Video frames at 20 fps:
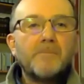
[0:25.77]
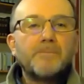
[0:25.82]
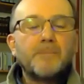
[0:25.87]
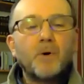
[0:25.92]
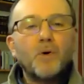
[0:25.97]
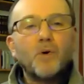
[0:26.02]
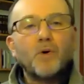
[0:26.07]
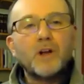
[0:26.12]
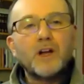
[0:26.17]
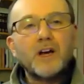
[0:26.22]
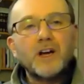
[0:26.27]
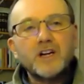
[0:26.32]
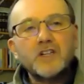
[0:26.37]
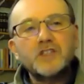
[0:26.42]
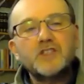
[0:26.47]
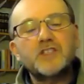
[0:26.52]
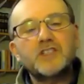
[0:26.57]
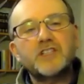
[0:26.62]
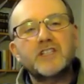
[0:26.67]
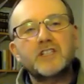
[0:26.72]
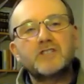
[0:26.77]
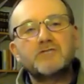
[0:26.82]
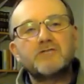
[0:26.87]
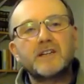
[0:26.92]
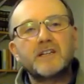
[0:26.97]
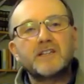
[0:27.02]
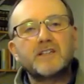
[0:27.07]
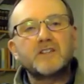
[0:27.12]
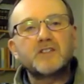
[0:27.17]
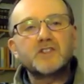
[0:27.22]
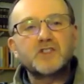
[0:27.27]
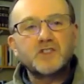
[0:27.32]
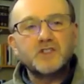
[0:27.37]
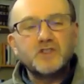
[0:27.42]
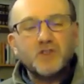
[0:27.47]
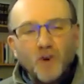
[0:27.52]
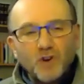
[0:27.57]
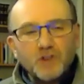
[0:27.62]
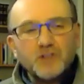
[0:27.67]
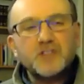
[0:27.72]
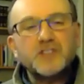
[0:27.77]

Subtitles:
Paul urges his readers not